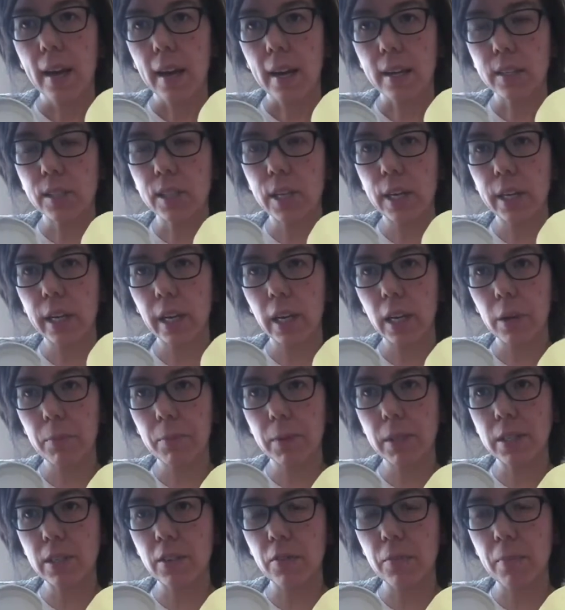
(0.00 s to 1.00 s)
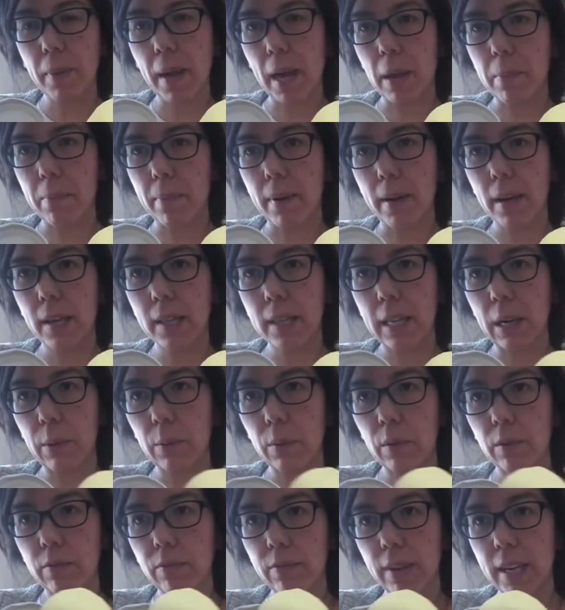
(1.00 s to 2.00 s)
a circular piece of paper that
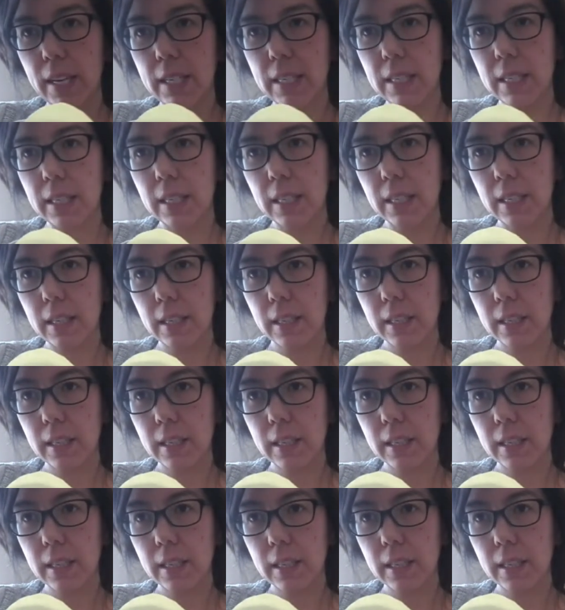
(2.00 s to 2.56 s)
will fit